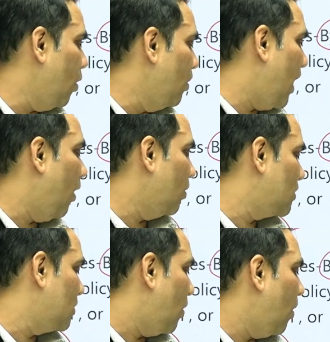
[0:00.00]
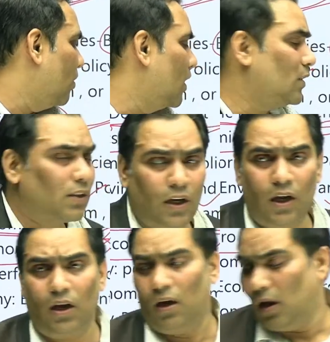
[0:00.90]
doubts on this
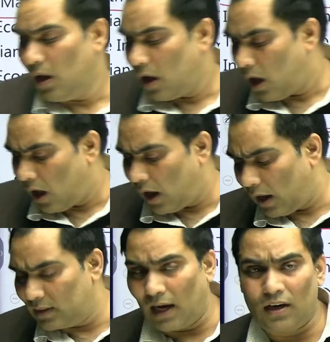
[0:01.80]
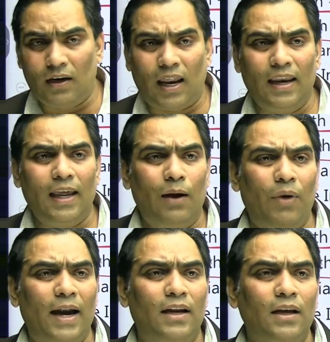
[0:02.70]
Telegram
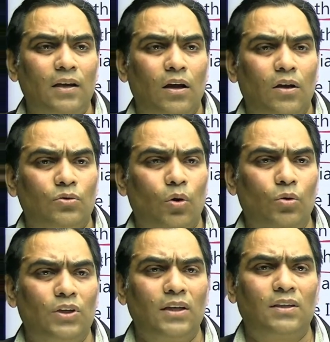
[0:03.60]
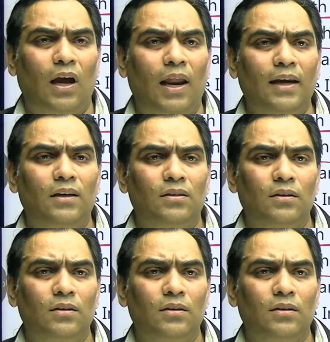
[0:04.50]
ID. So just connect